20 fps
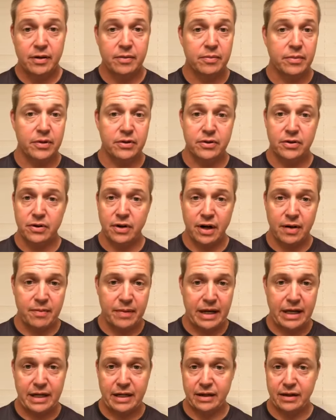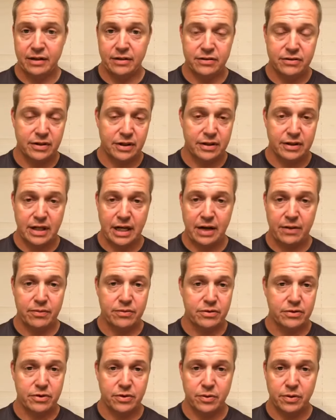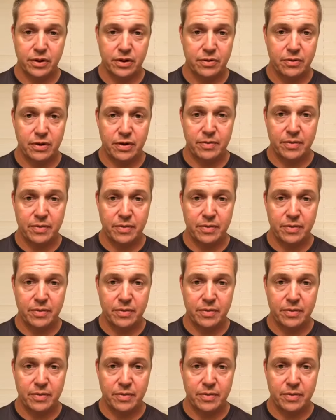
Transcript: but you're not making it in 6 hours and 23